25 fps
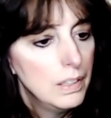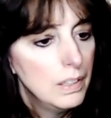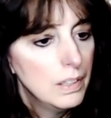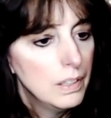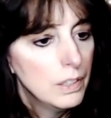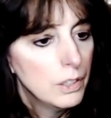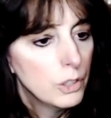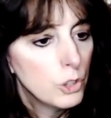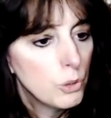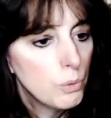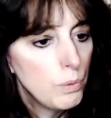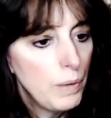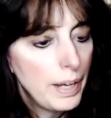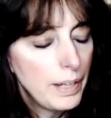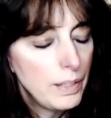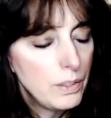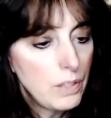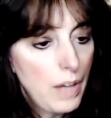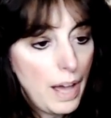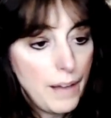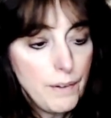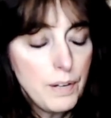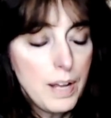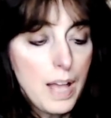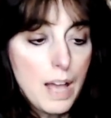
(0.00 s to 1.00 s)
You're right.
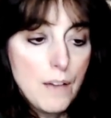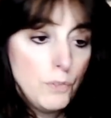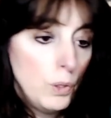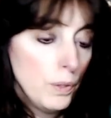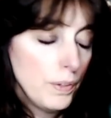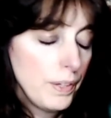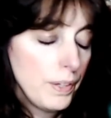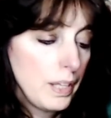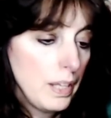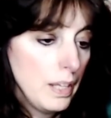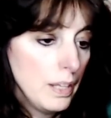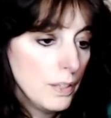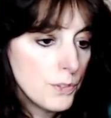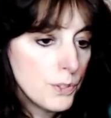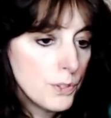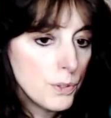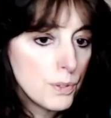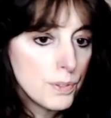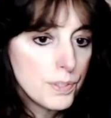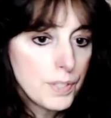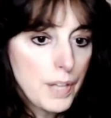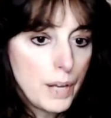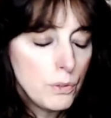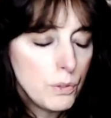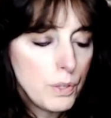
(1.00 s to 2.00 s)
I don't have all the
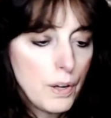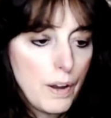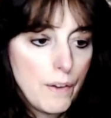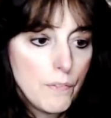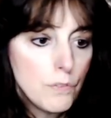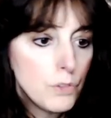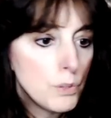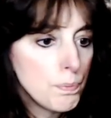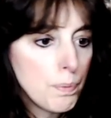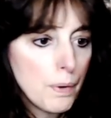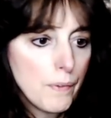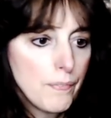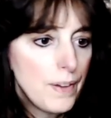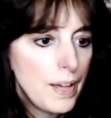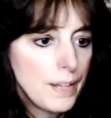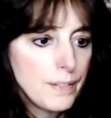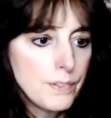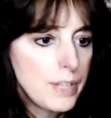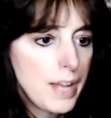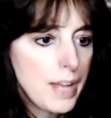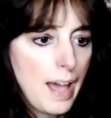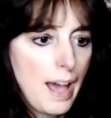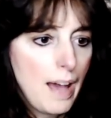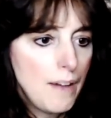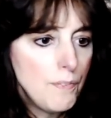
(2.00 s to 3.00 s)
answers. I don't ever profess
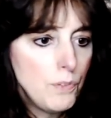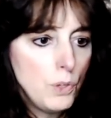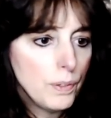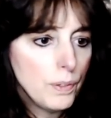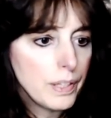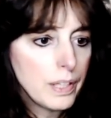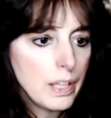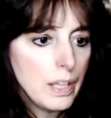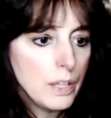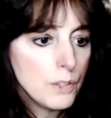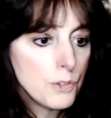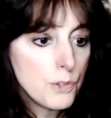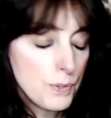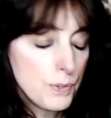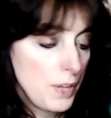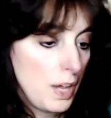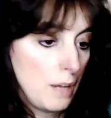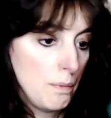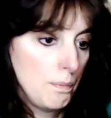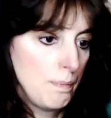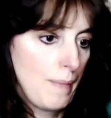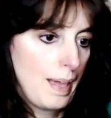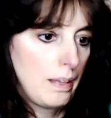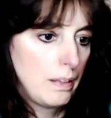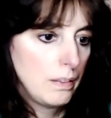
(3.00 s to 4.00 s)
to have all the answers. I'll
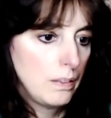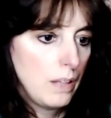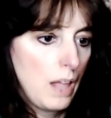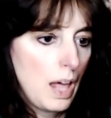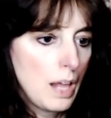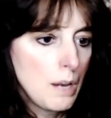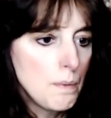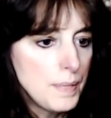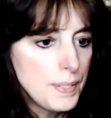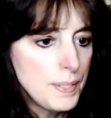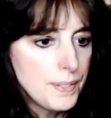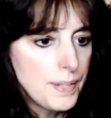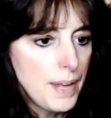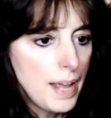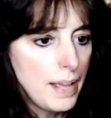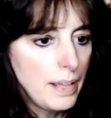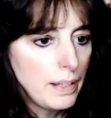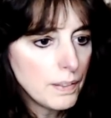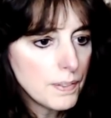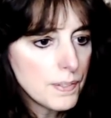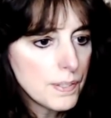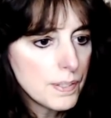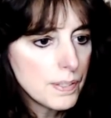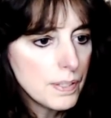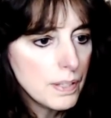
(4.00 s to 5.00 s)
make a lot of
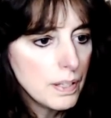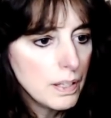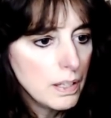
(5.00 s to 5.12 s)
mistakes.